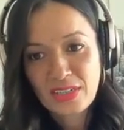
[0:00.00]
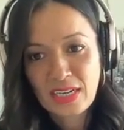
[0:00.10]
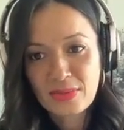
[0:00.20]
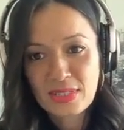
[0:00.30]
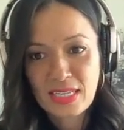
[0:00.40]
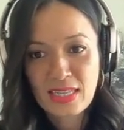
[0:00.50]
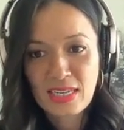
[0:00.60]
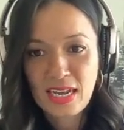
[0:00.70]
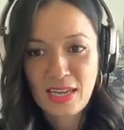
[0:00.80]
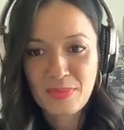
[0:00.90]
I would say
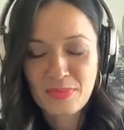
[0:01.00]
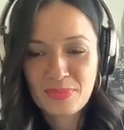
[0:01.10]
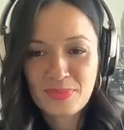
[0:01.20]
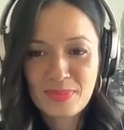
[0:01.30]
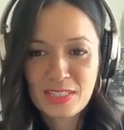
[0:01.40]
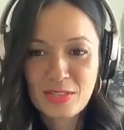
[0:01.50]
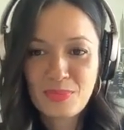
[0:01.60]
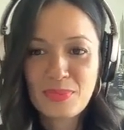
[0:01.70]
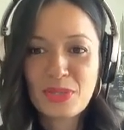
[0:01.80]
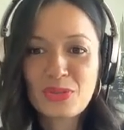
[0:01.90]
that I'm
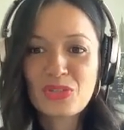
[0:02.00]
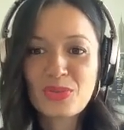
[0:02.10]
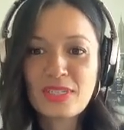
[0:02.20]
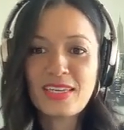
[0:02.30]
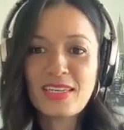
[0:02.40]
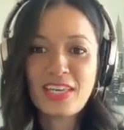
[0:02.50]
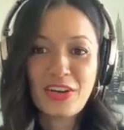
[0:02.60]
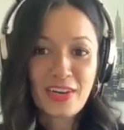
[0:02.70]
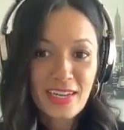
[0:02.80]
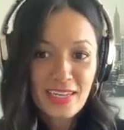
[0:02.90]
spiritually
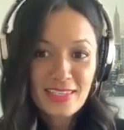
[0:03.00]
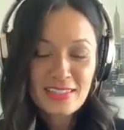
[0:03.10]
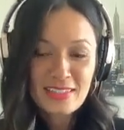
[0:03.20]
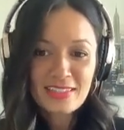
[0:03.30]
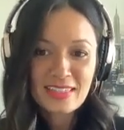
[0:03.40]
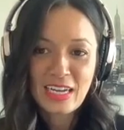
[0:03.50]
curious.